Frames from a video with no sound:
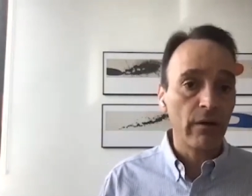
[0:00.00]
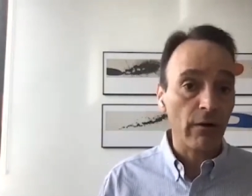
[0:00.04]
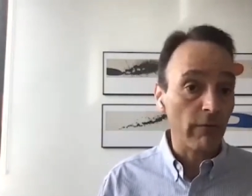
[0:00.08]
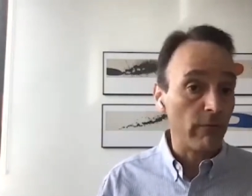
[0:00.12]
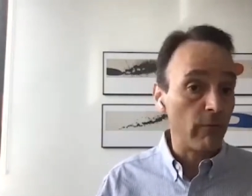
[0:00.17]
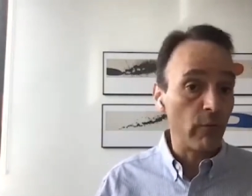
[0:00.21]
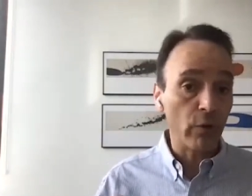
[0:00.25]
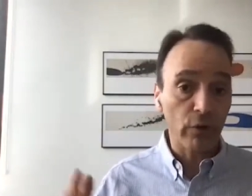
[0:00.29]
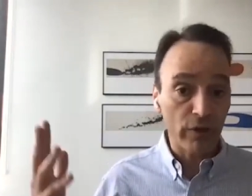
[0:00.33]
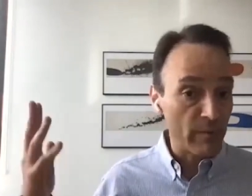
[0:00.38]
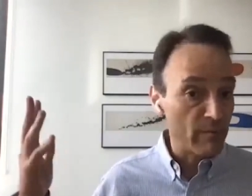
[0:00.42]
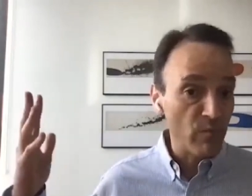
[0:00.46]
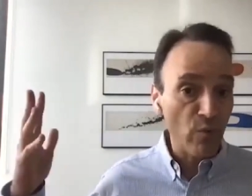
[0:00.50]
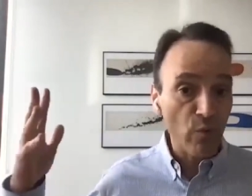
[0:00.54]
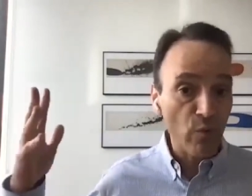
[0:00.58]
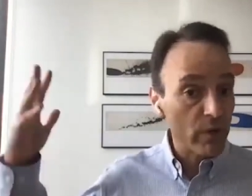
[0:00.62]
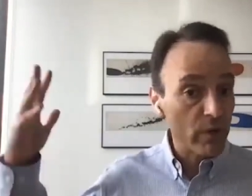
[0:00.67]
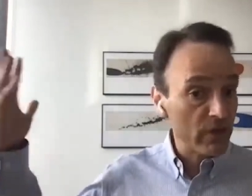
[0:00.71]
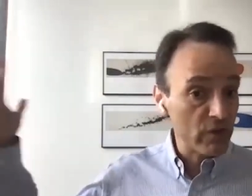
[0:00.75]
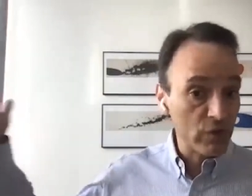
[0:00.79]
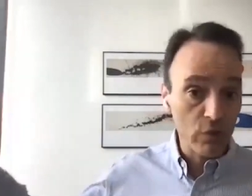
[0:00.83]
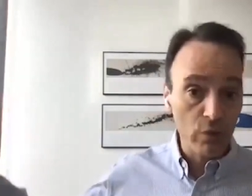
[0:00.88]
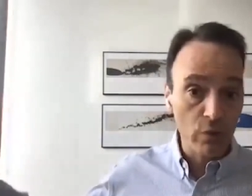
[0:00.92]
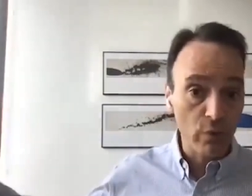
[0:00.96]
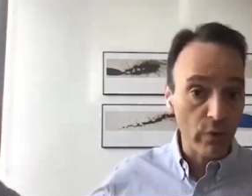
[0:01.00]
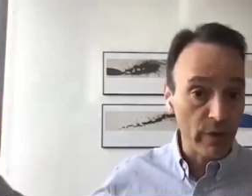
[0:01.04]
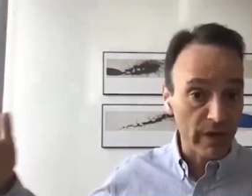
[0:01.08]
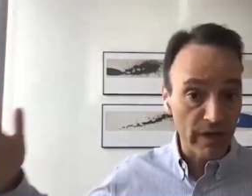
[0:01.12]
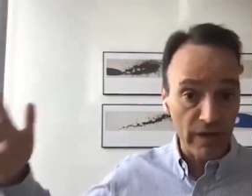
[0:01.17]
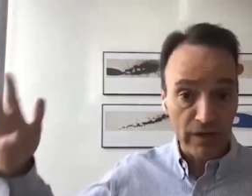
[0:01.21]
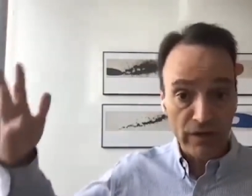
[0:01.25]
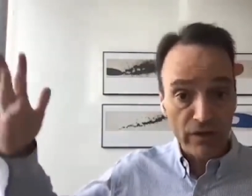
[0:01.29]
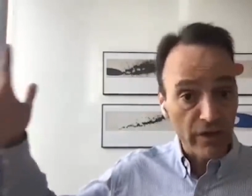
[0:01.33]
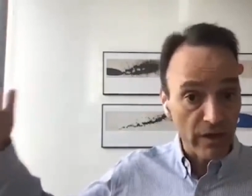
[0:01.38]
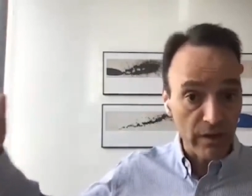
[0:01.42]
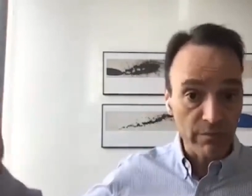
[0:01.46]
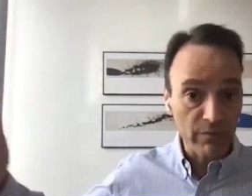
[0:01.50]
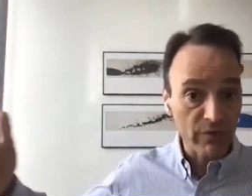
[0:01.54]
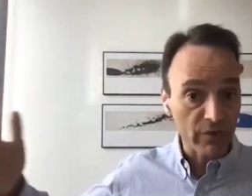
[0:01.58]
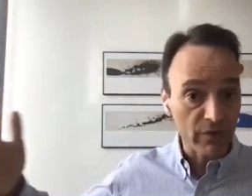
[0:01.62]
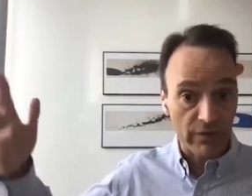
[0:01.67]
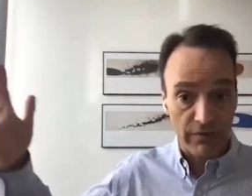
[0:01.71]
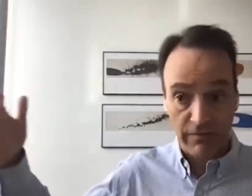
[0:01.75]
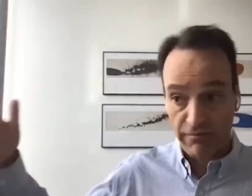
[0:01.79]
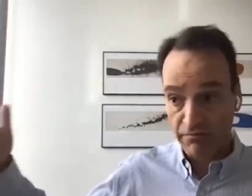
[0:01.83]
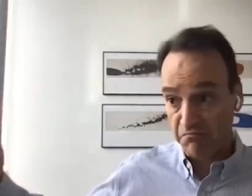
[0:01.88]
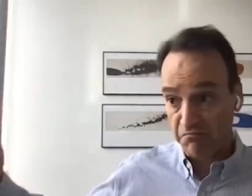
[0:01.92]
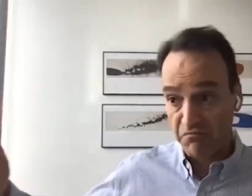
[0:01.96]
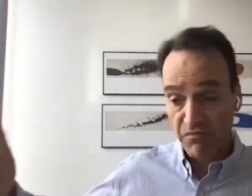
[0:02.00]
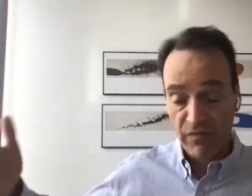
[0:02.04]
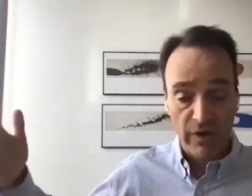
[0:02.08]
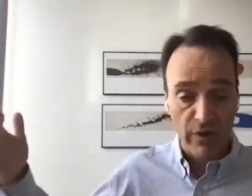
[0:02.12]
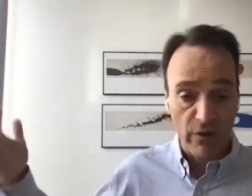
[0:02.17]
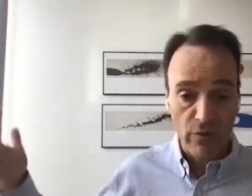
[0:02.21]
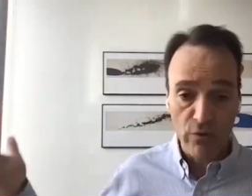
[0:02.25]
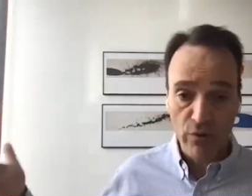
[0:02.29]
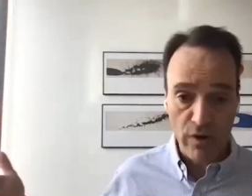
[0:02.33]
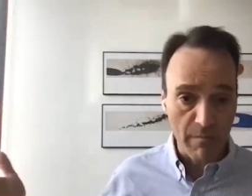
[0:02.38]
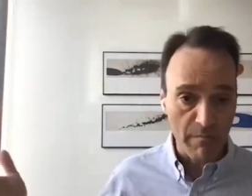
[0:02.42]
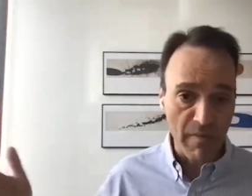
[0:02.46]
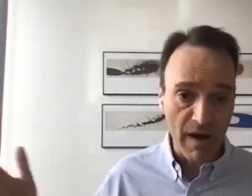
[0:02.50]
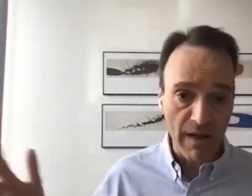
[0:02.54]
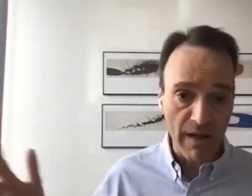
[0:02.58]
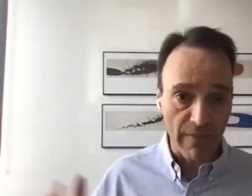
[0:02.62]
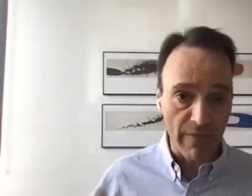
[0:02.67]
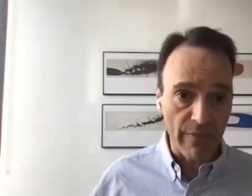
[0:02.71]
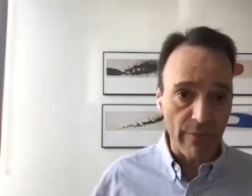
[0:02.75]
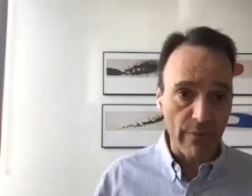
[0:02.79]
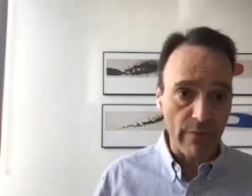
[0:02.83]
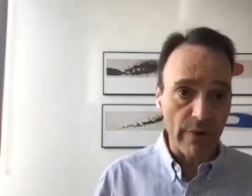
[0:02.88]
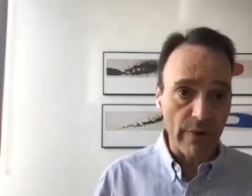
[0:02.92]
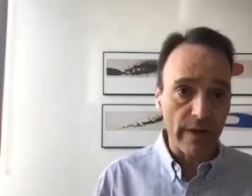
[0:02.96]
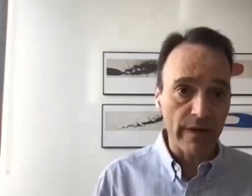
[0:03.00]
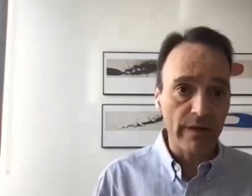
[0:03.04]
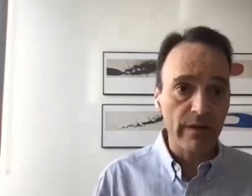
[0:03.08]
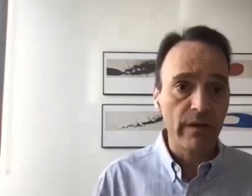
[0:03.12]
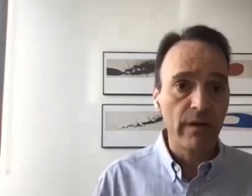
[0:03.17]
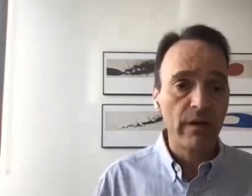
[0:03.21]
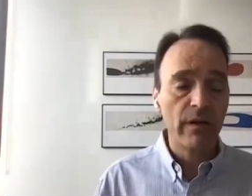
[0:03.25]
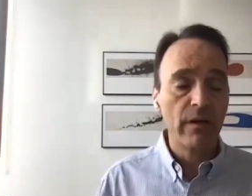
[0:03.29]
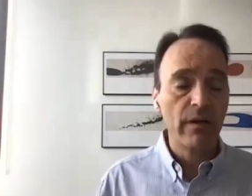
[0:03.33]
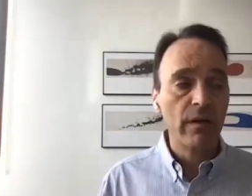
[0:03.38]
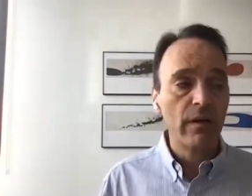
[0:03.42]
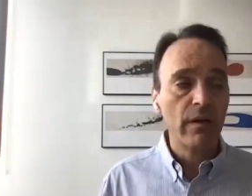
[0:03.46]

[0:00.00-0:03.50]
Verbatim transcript: of what the moon is doing in terms of the lunar month, right?